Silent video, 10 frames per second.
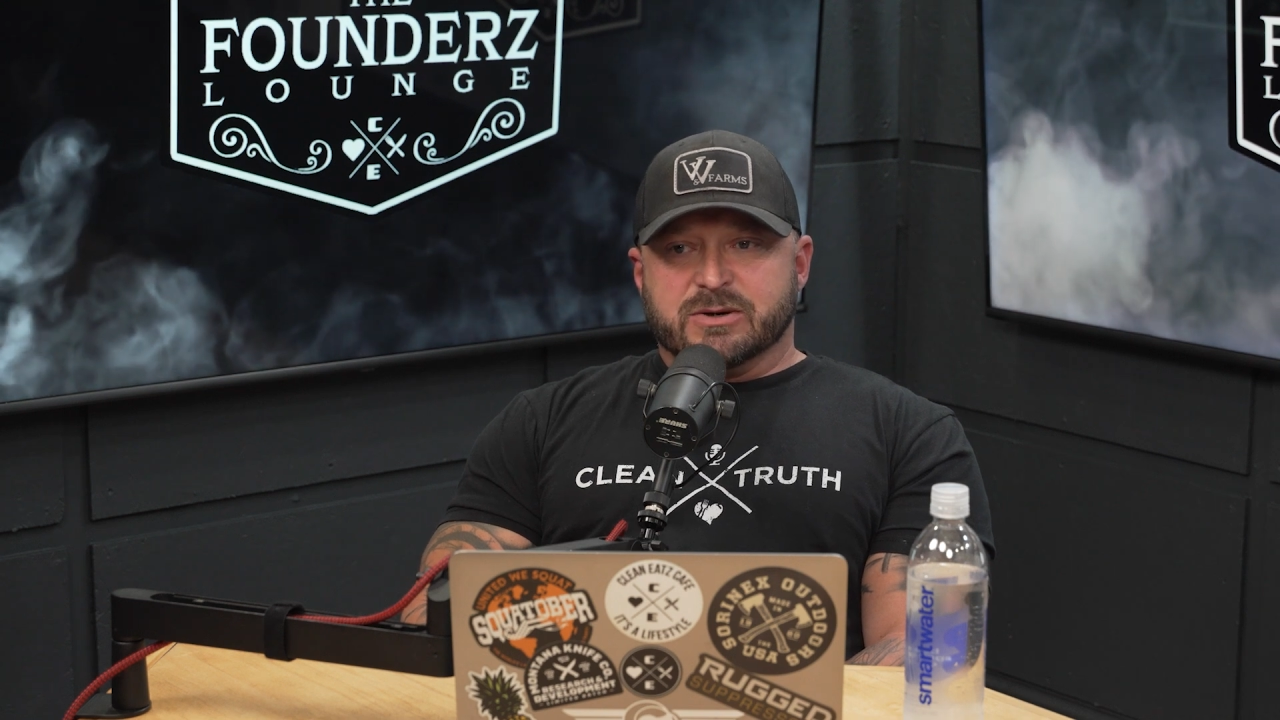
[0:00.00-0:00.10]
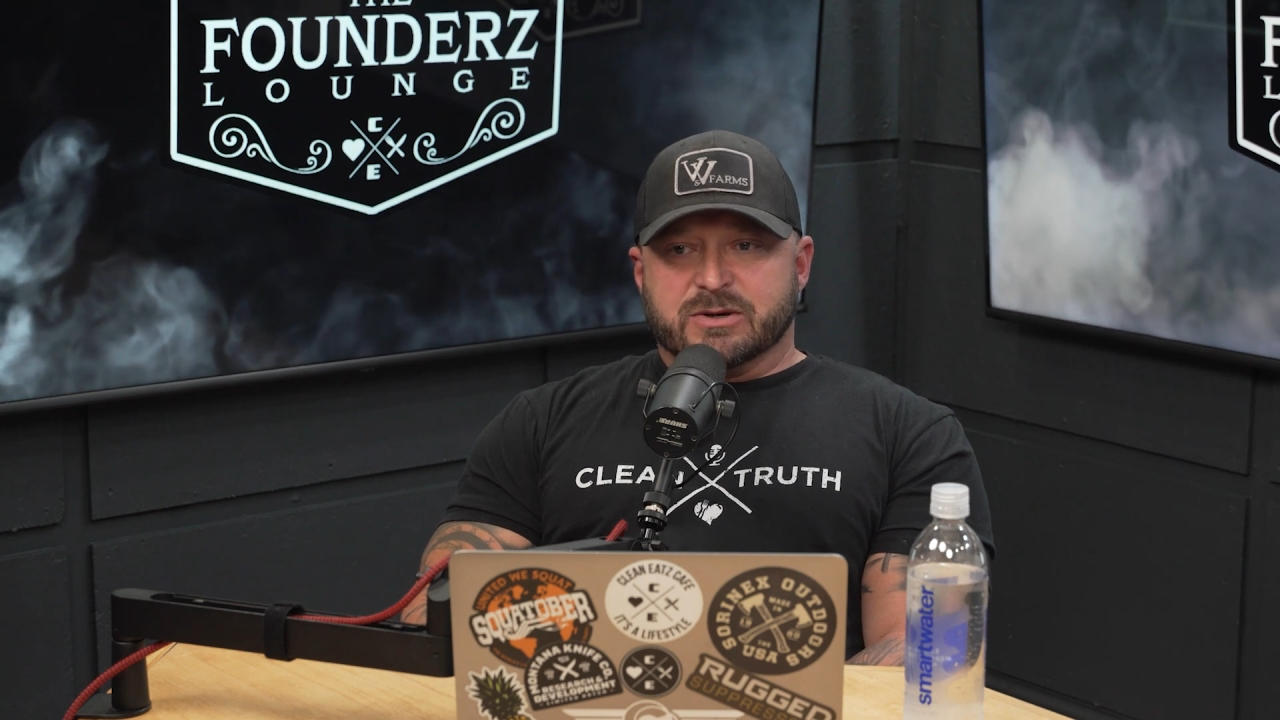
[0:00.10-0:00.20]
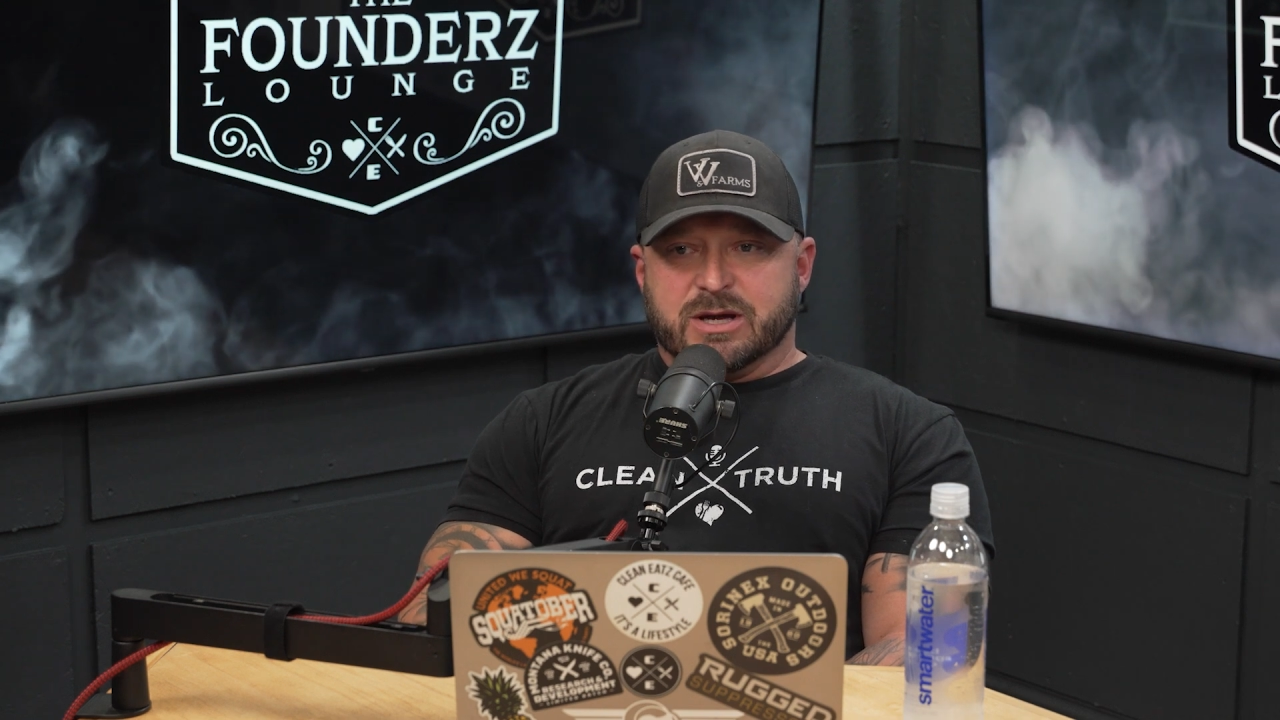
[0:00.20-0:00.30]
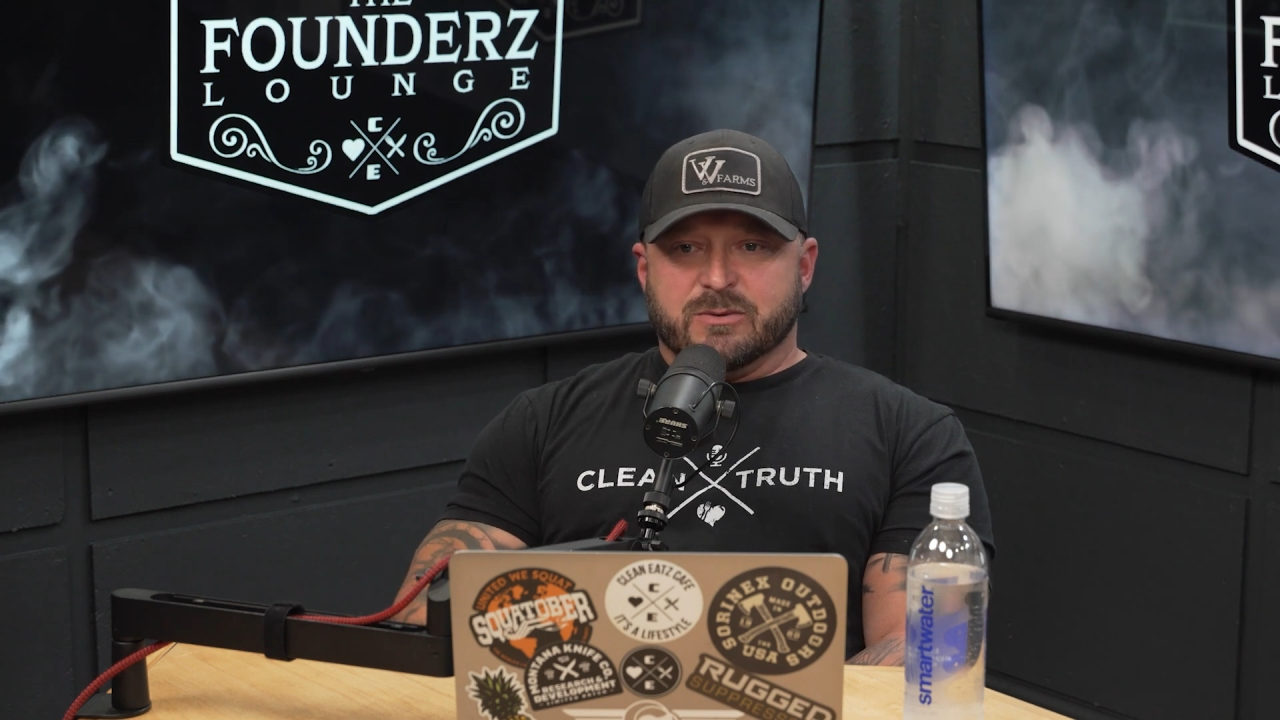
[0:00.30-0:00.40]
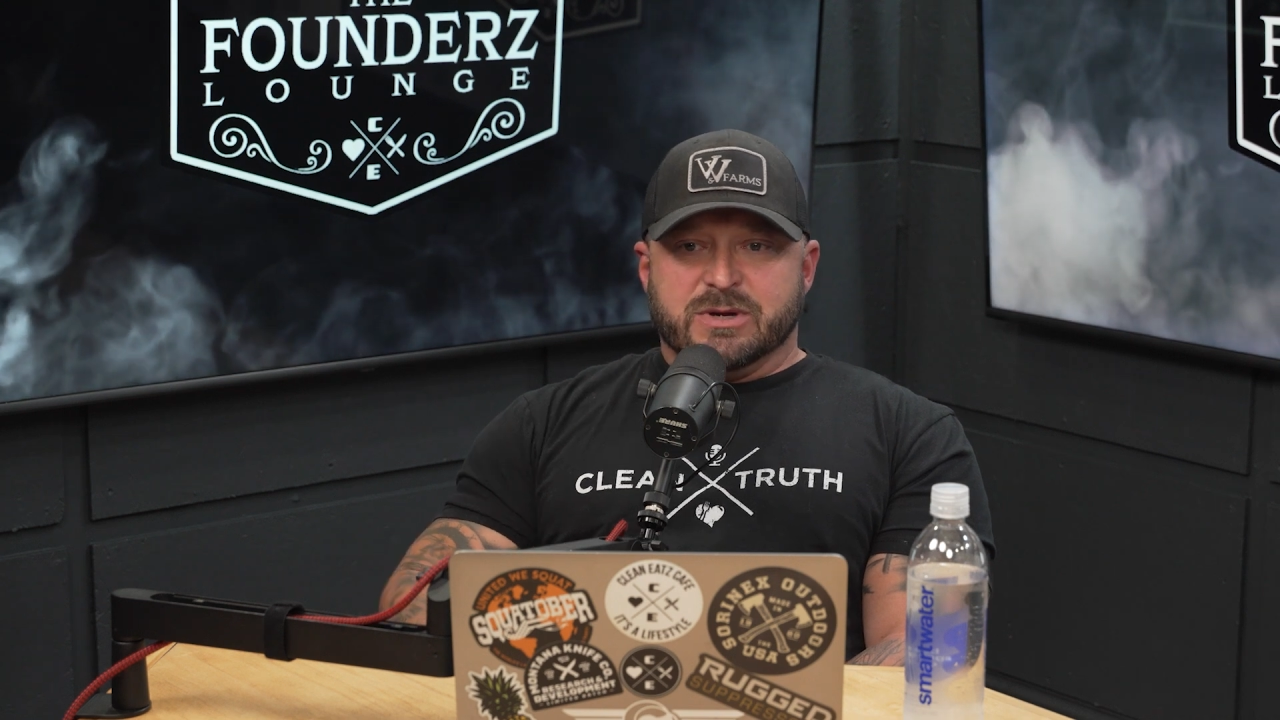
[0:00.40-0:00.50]

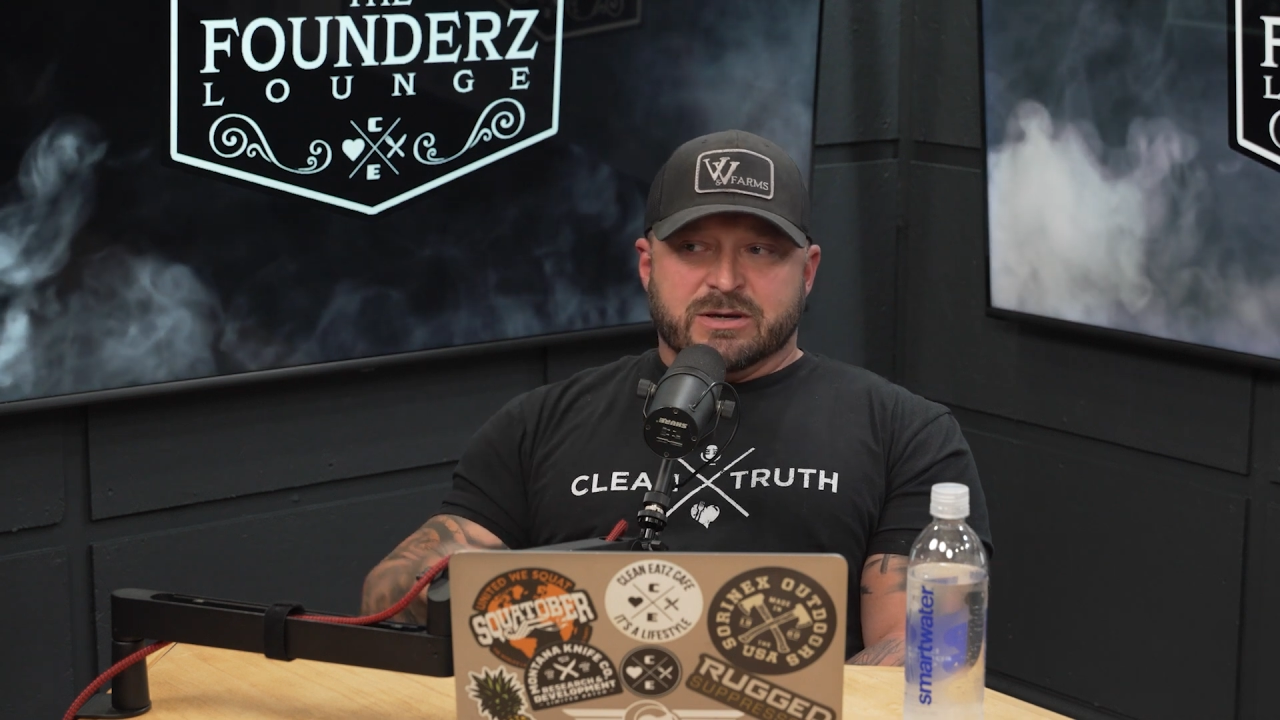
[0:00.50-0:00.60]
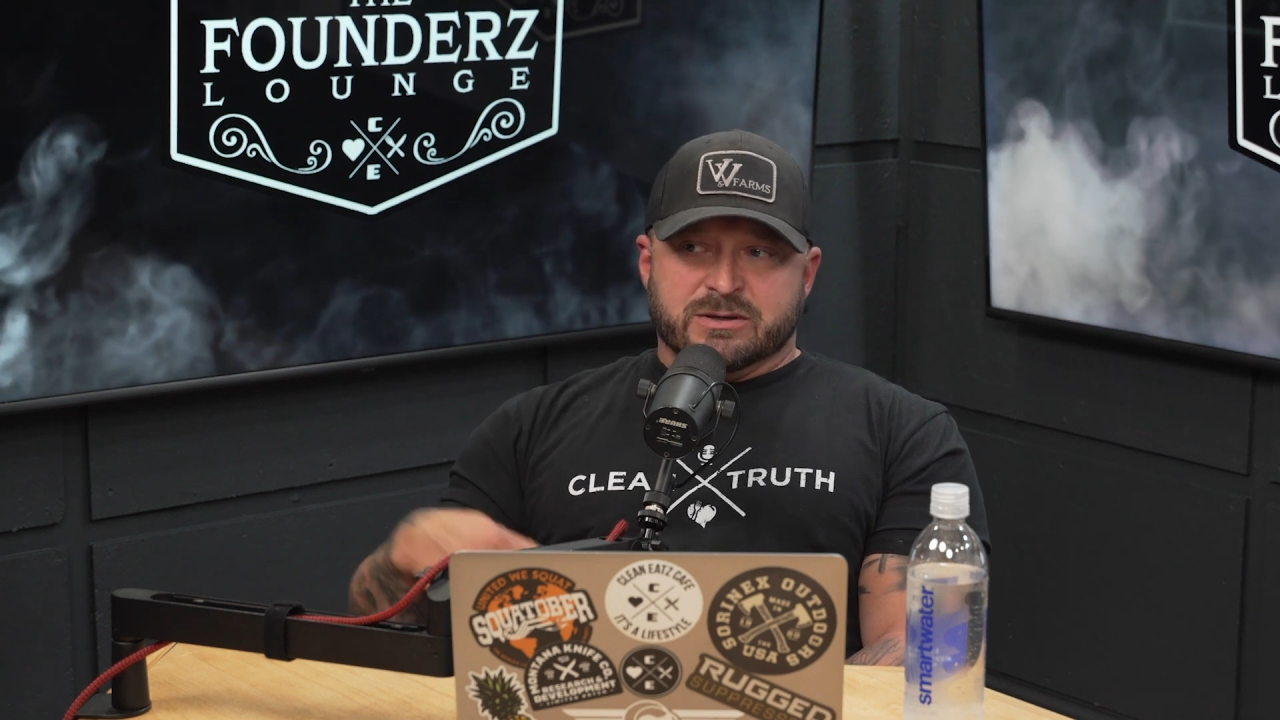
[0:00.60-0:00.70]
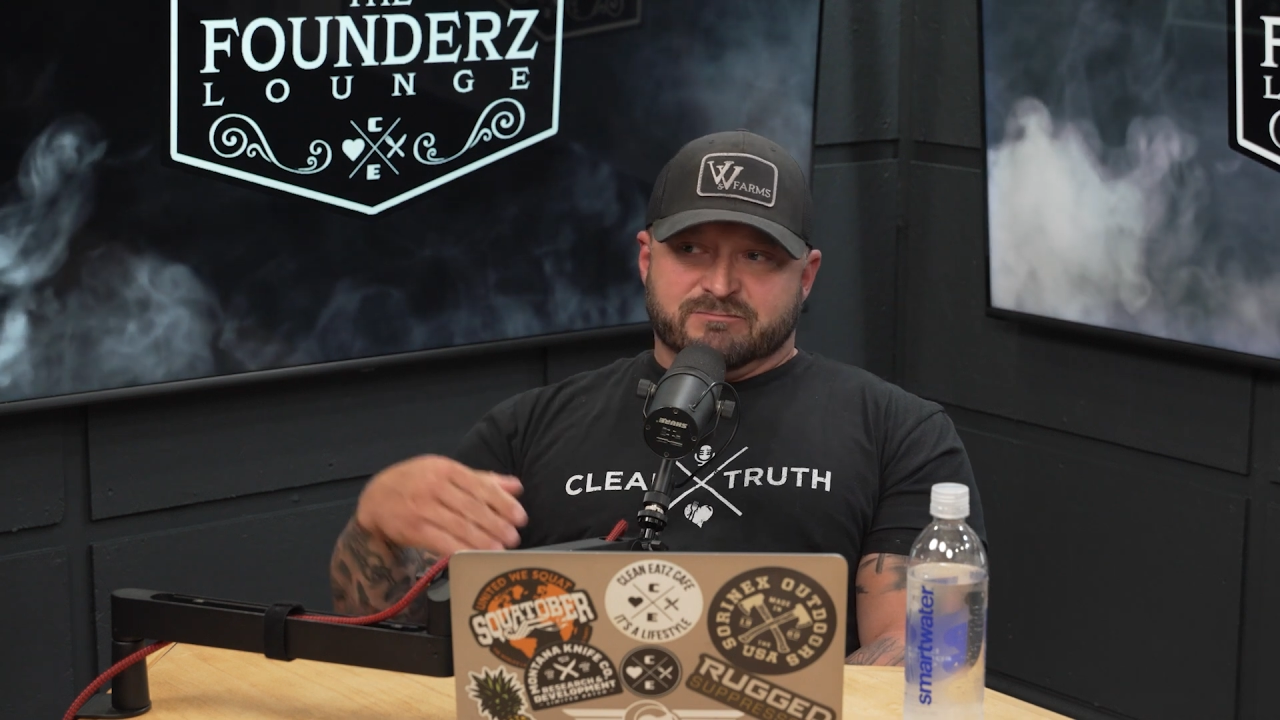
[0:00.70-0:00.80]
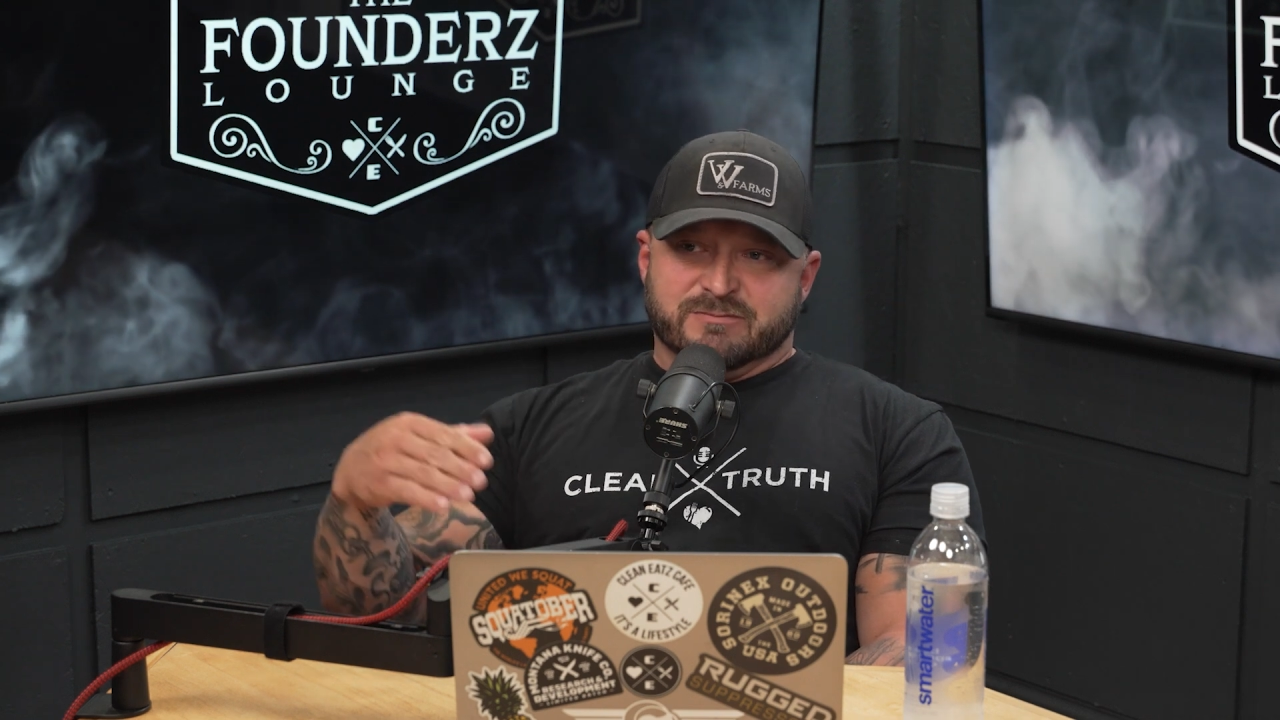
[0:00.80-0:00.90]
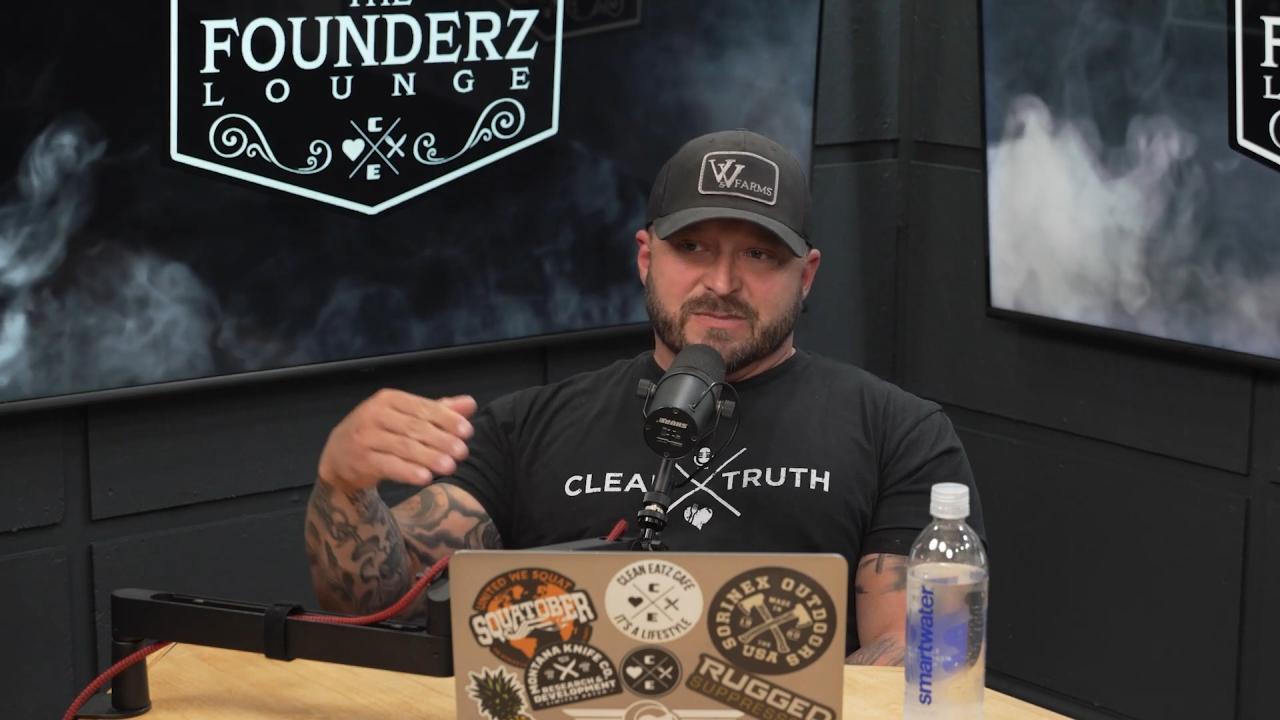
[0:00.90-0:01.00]
okay, we need to